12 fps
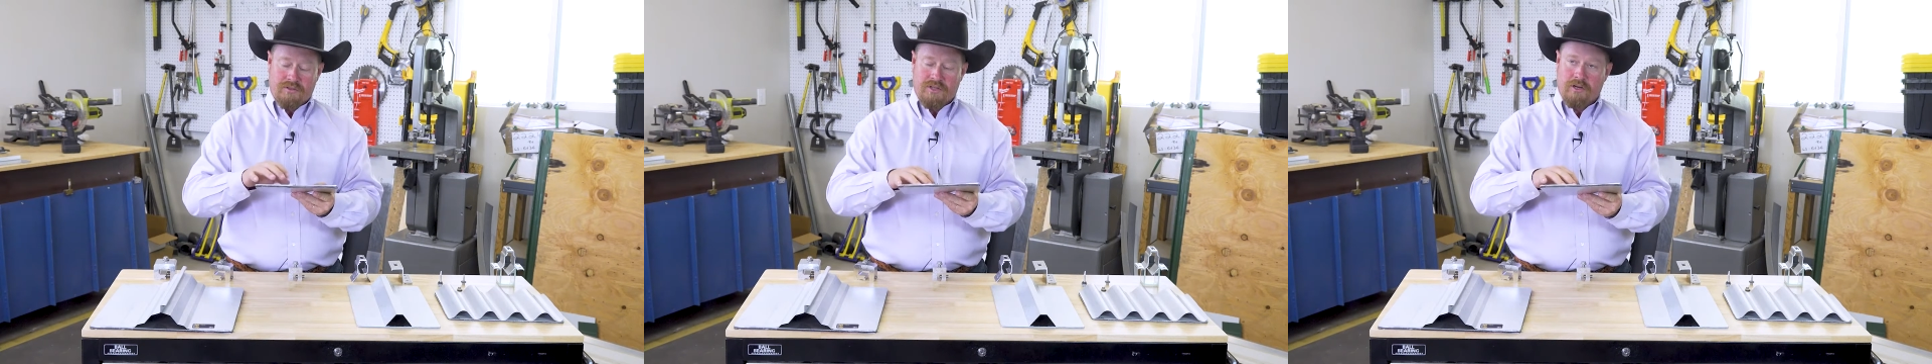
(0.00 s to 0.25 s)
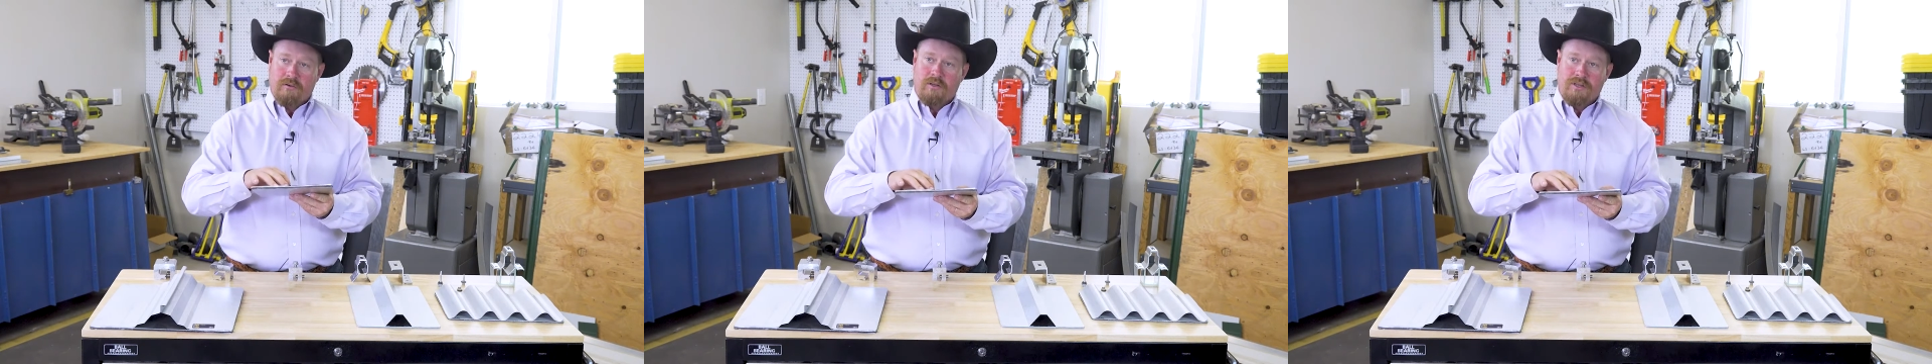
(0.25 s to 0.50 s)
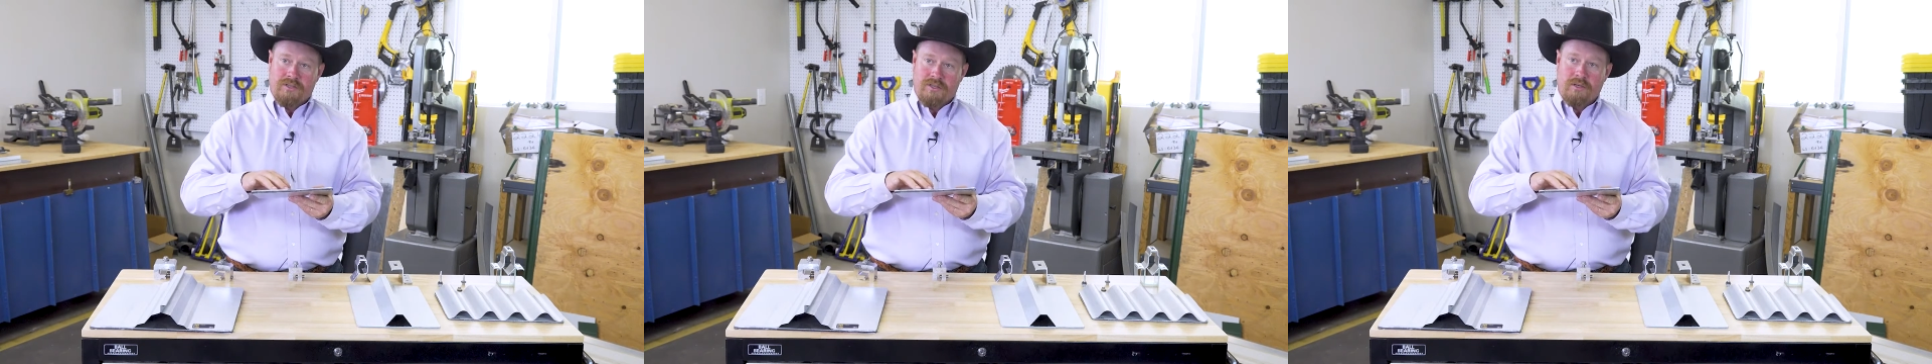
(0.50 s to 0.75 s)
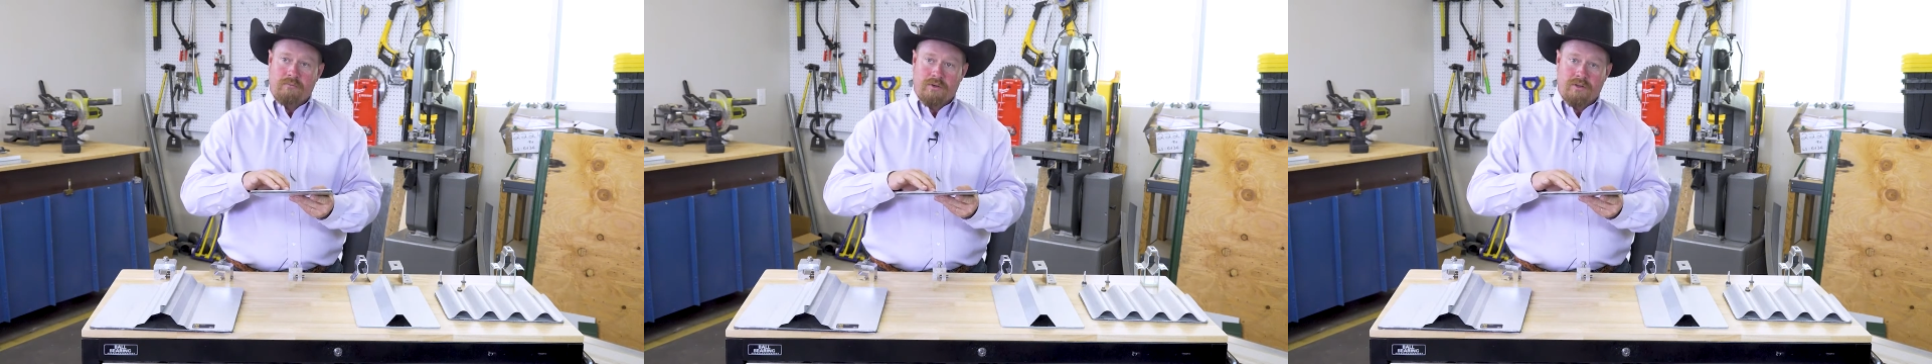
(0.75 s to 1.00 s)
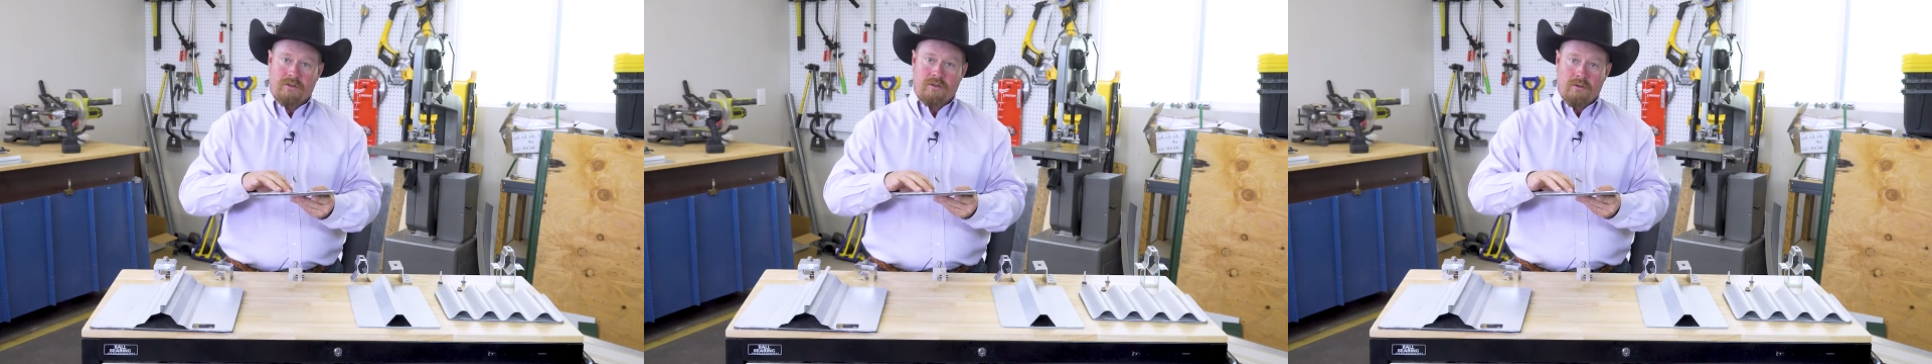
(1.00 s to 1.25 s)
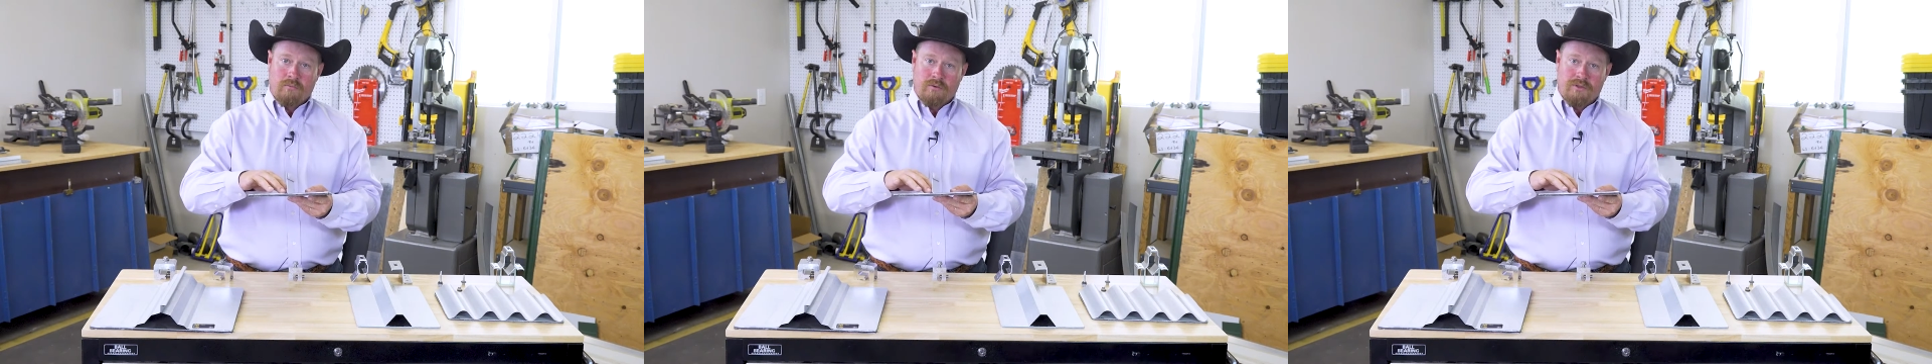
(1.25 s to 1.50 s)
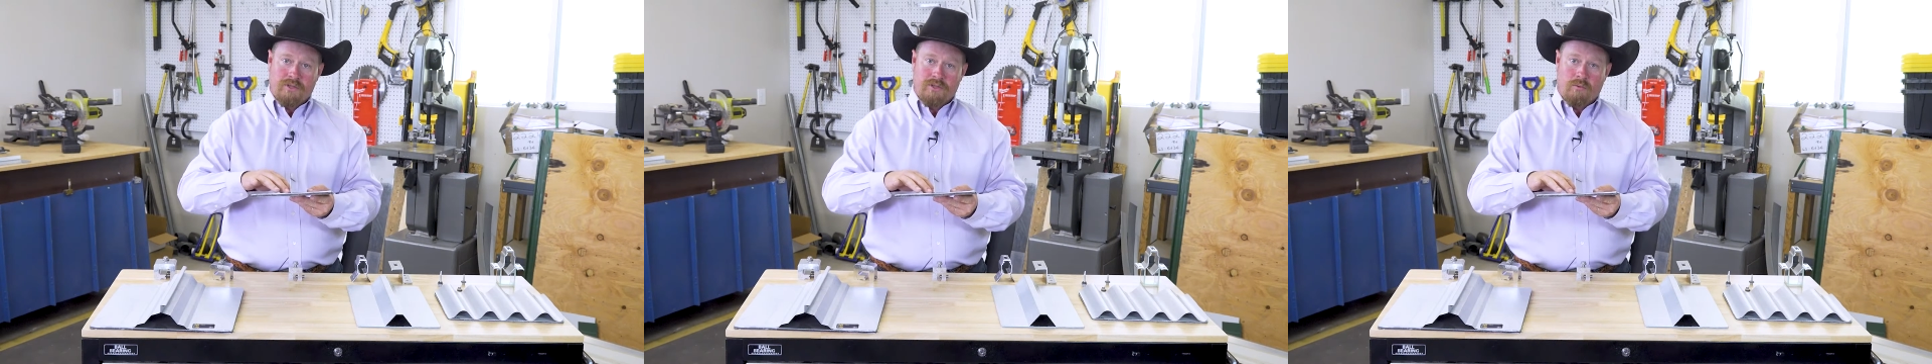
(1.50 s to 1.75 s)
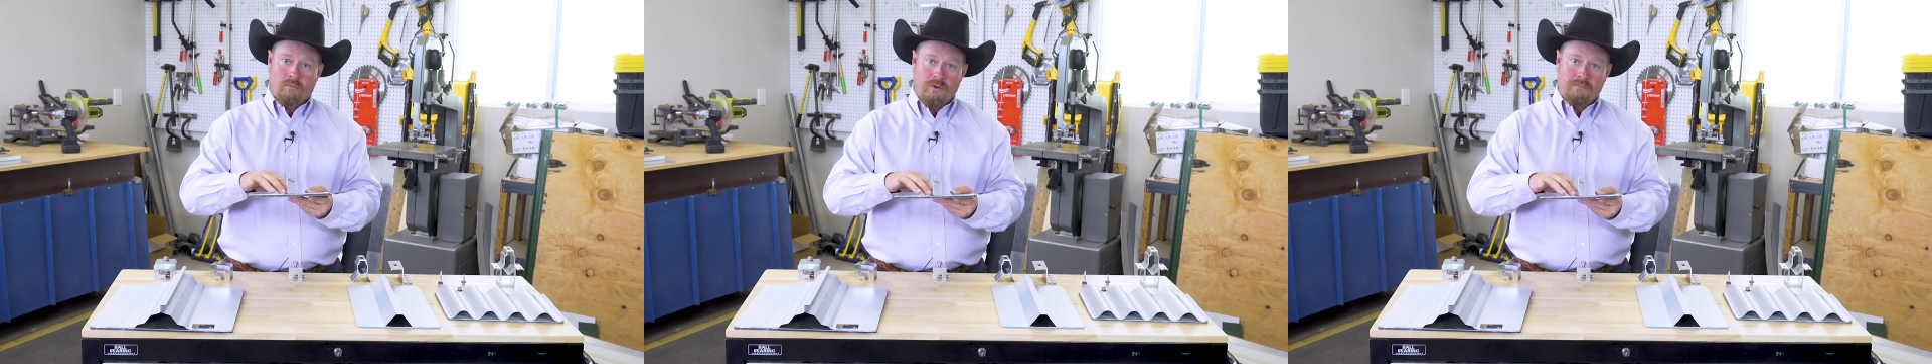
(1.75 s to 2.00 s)
generally see with, with
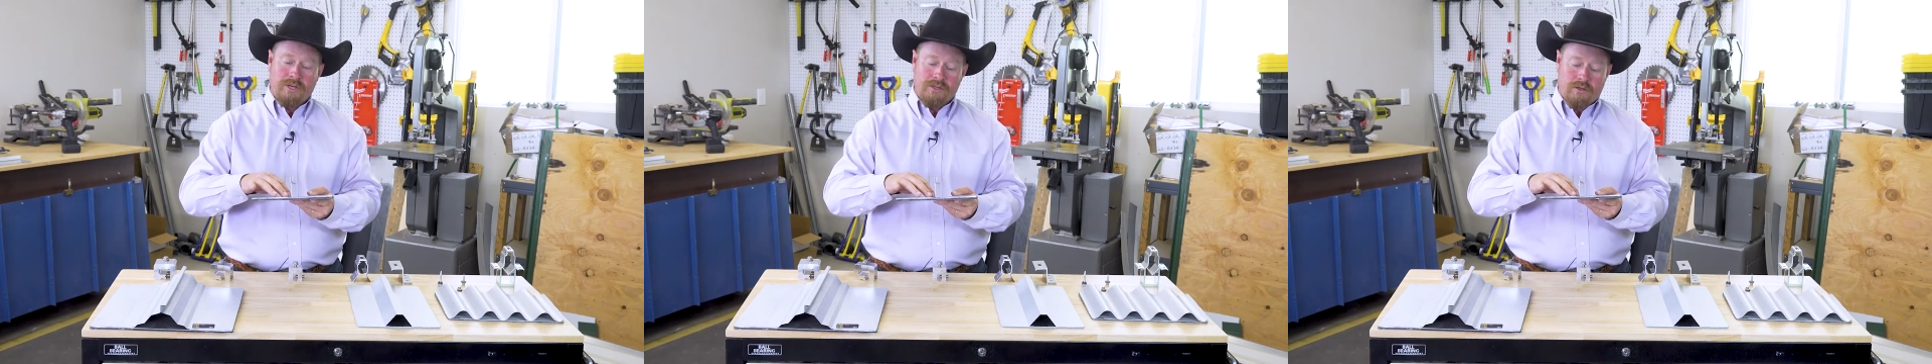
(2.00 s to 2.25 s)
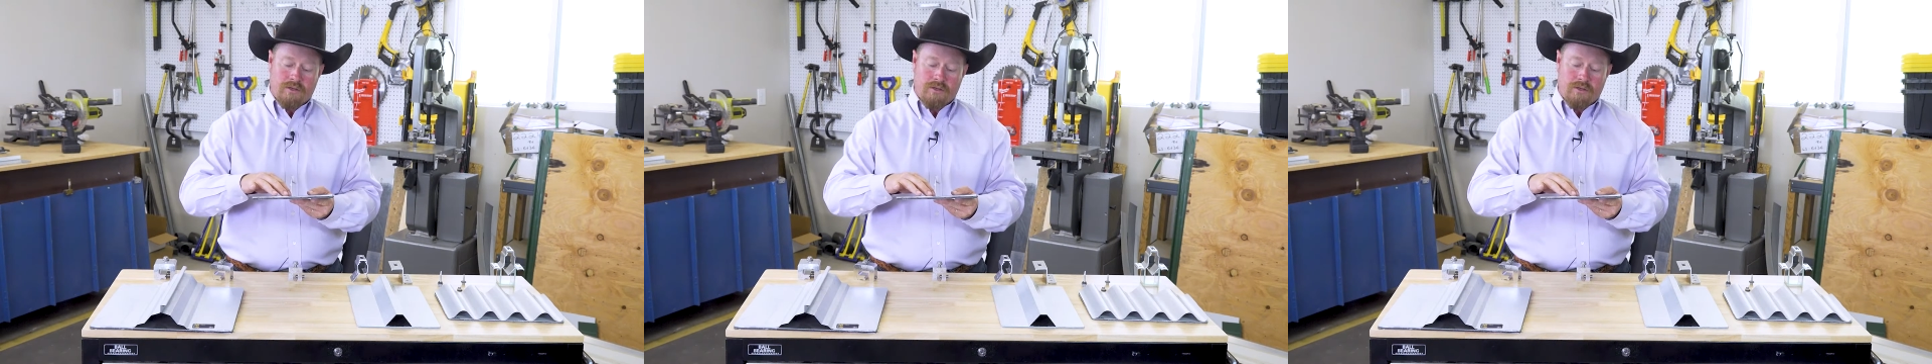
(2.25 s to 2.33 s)
just a one-piece